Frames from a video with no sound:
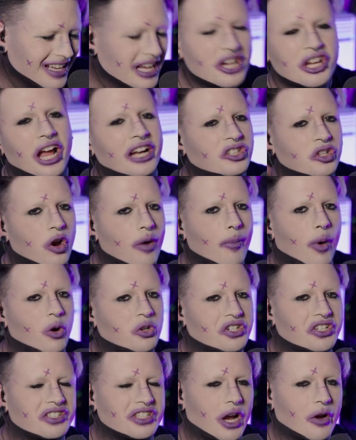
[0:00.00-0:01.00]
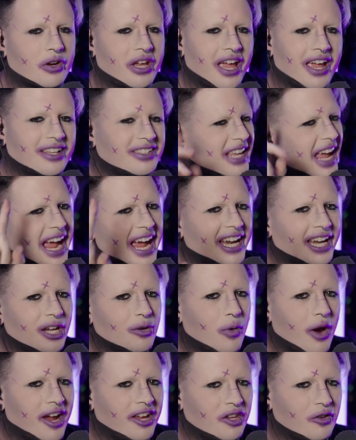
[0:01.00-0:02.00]
Get your emotions out, kids, any
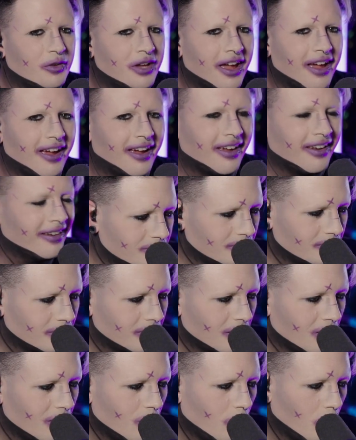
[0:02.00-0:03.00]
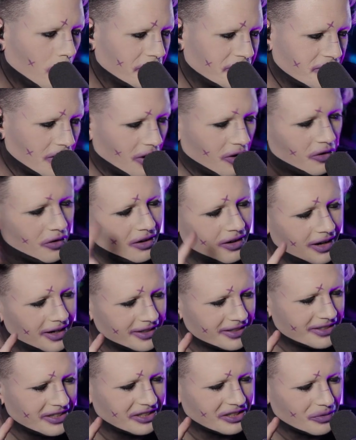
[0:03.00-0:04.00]
way you can. Also, I
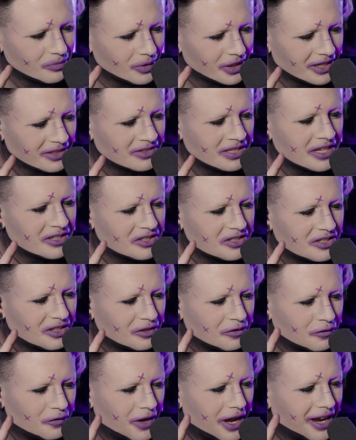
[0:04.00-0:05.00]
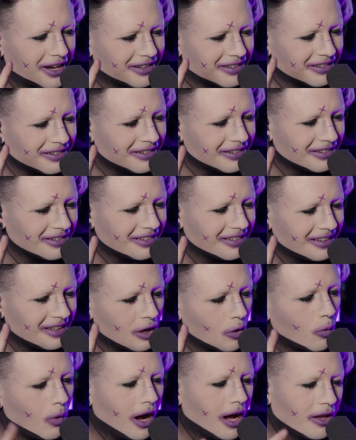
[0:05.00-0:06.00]
just like to bring attention to the fact
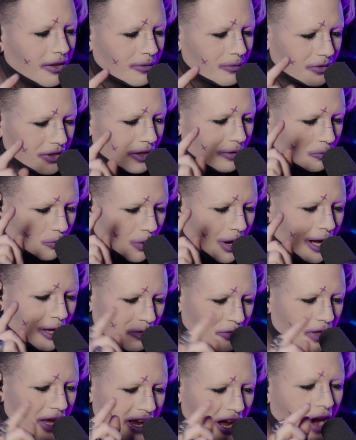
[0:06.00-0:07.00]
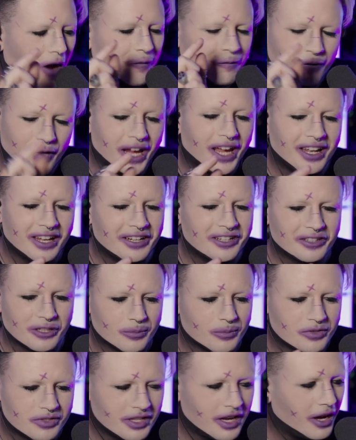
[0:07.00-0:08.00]
while they are feeling
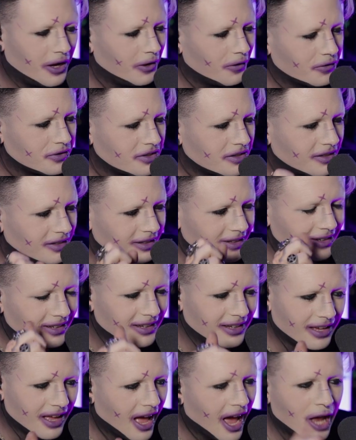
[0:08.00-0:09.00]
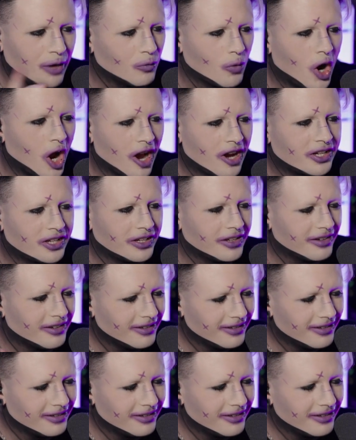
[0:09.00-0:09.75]
themselves at work...